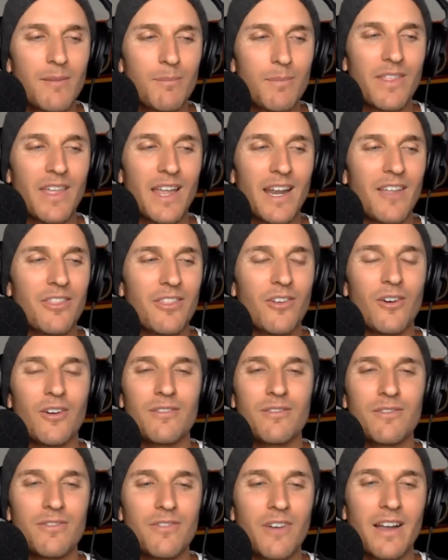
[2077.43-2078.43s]
But then I
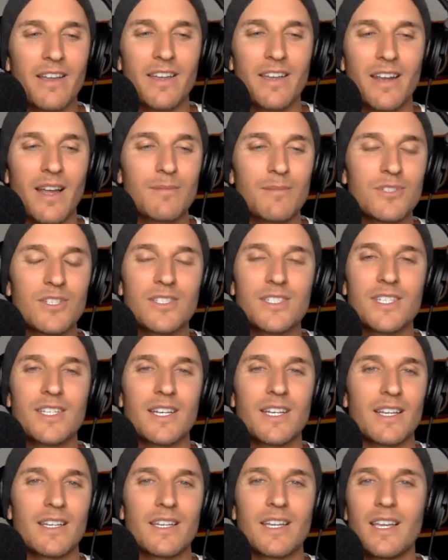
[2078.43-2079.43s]
thought, fuck it, I'm just
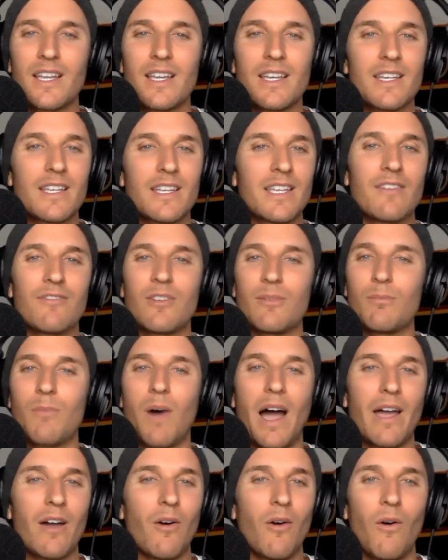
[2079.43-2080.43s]
gonna give it
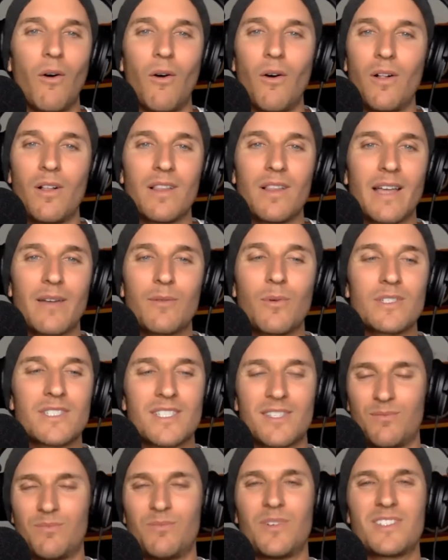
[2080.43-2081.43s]
my all. Like
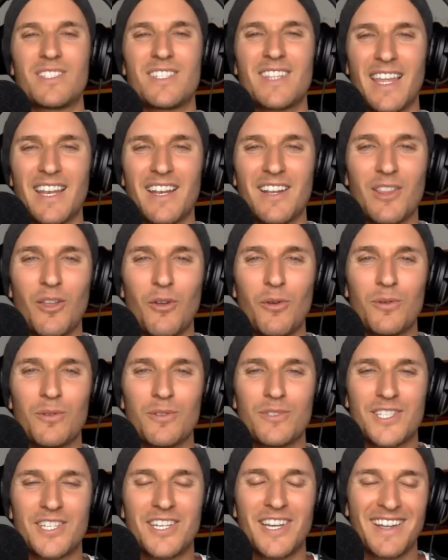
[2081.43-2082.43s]
what's there to
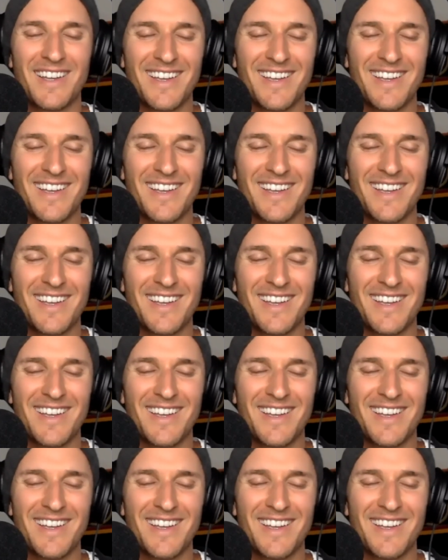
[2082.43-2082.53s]
lose?